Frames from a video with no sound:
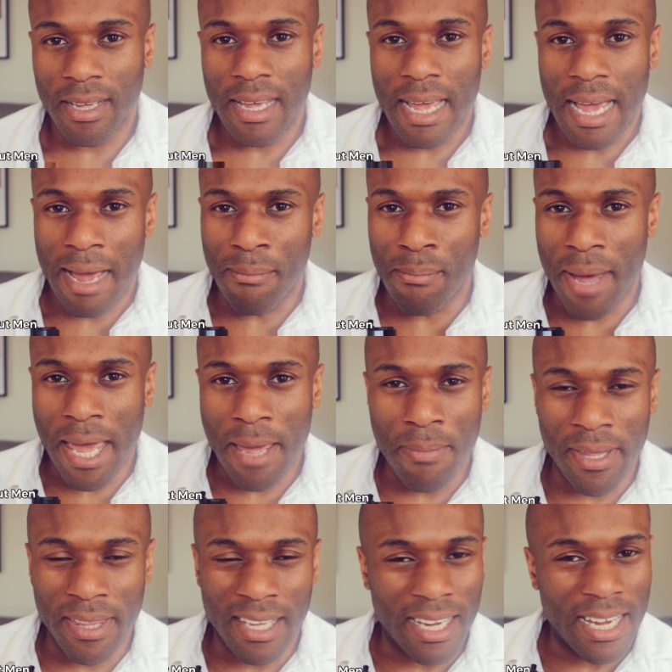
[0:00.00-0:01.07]
and maybe
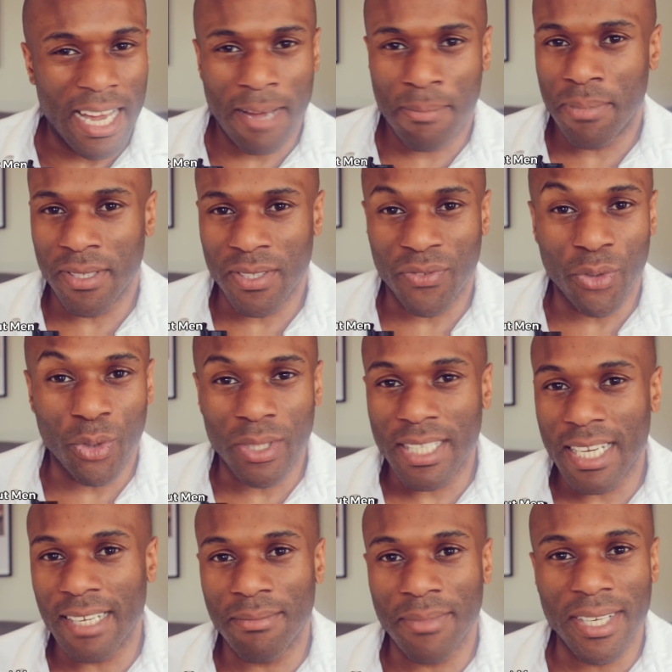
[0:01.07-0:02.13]
that happens for
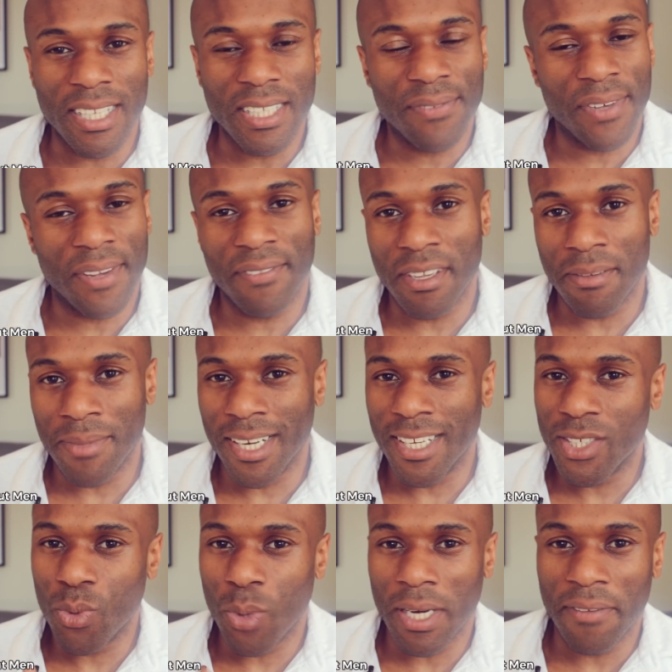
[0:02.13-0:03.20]
10 minutes, 15 minutes,
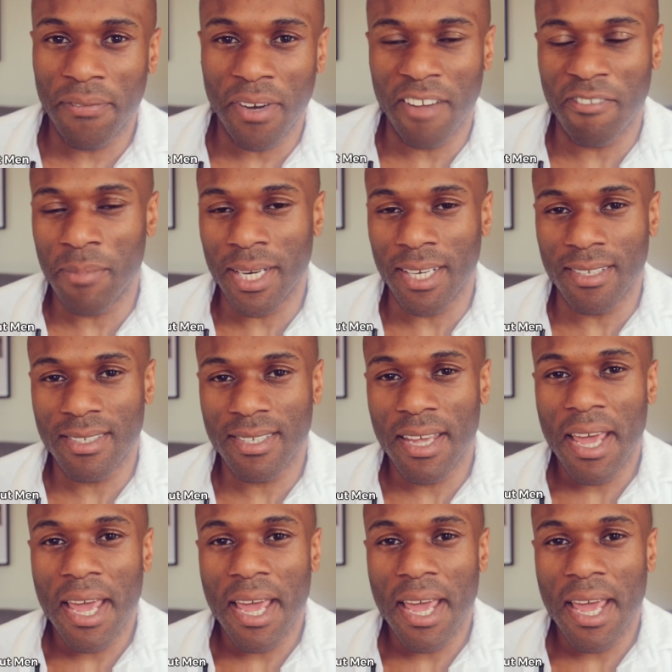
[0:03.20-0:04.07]
25 minutes.